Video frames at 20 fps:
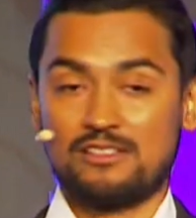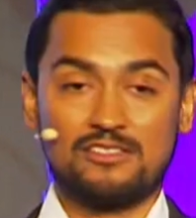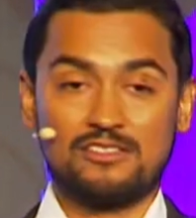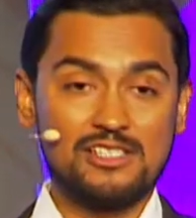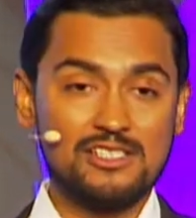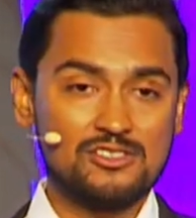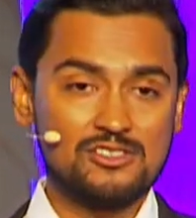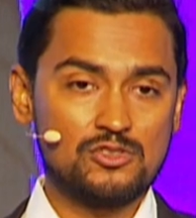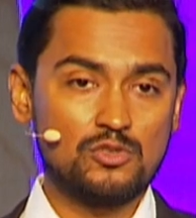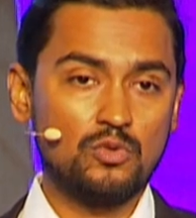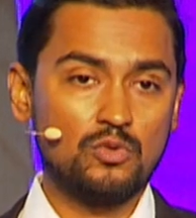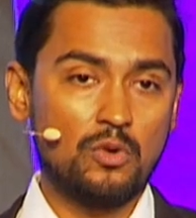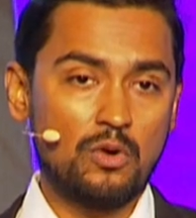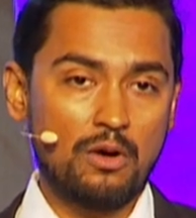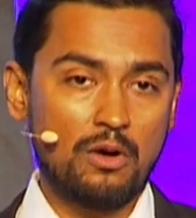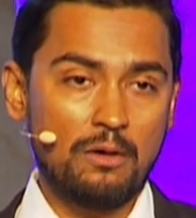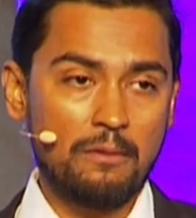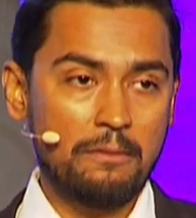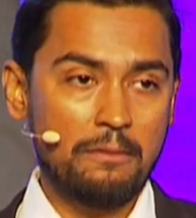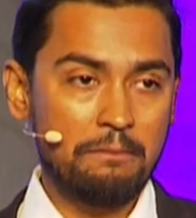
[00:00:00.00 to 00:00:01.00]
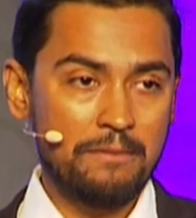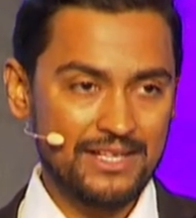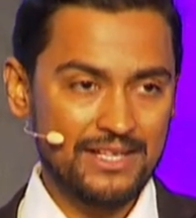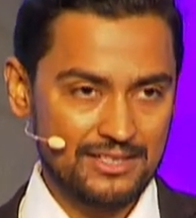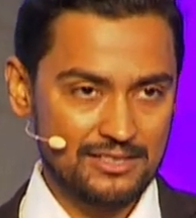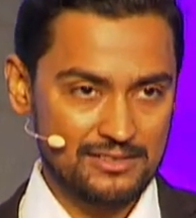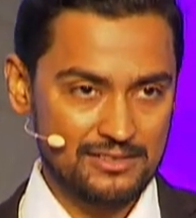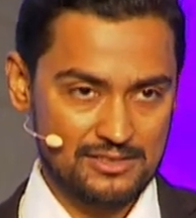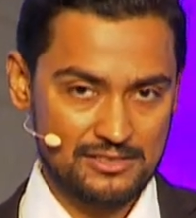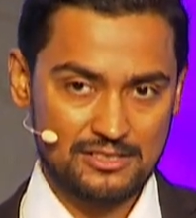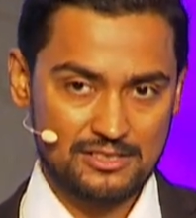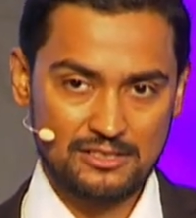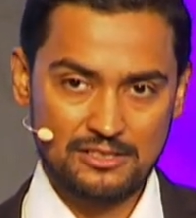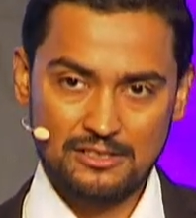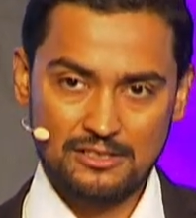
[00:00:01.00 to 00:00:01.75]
these two methods